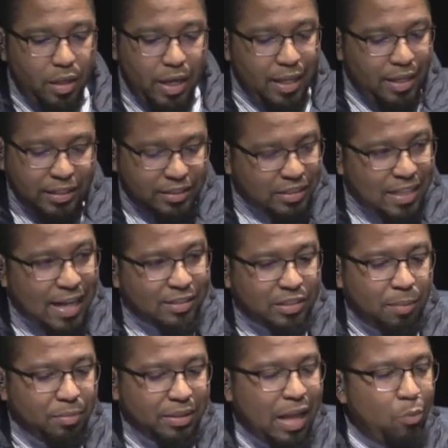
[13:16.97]
And this is not
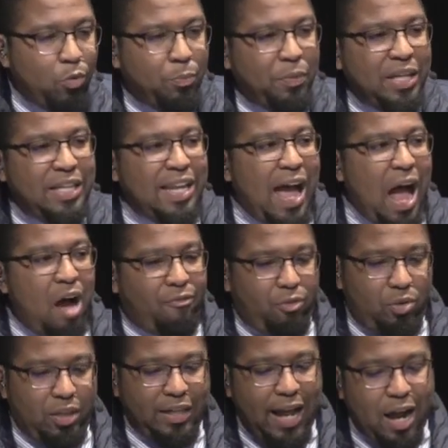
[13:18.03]
something that would be
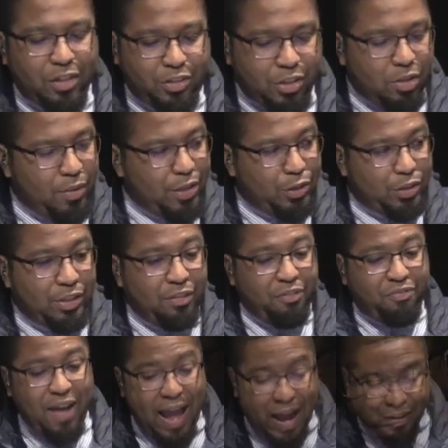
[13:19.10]
novel in our generation. In
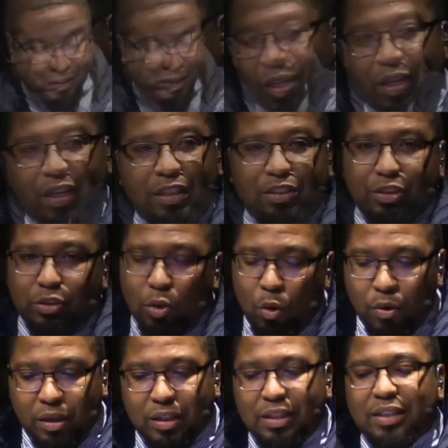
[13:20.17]
fact,
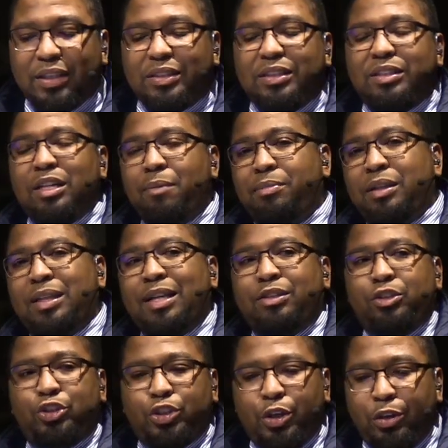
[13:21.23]
historically, this is something that
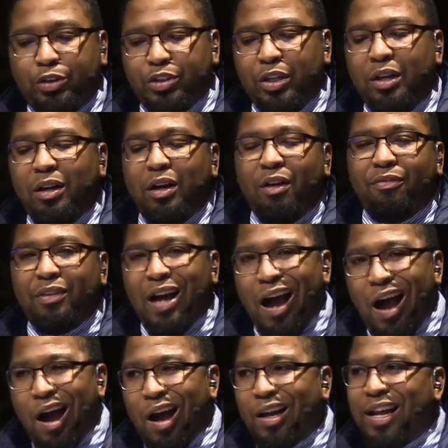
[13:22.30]
the Church of
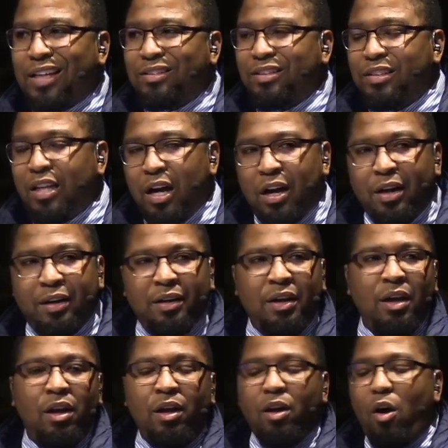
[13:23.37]
God has done
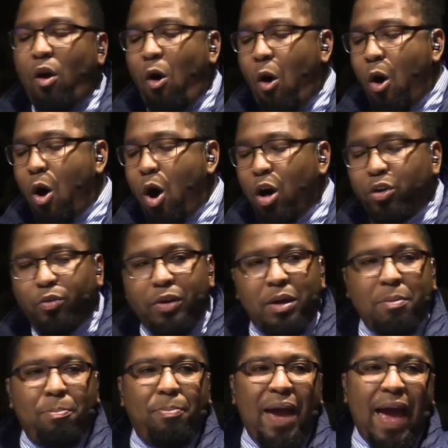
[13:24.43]
all the way
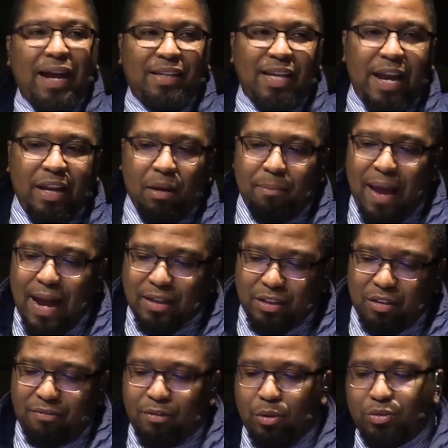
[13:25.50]
back, dating back
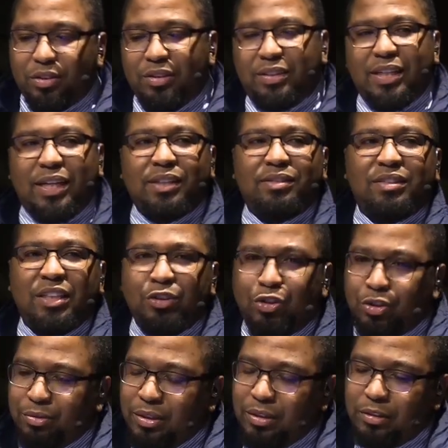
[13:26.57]
to the first and second
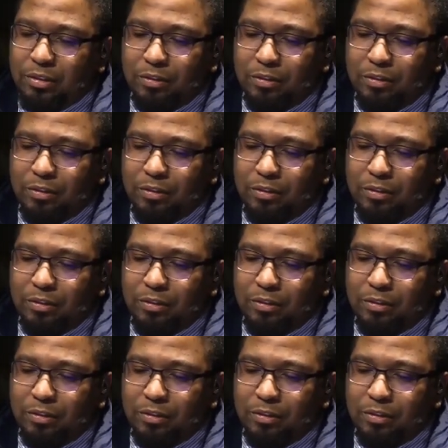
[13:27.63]
century.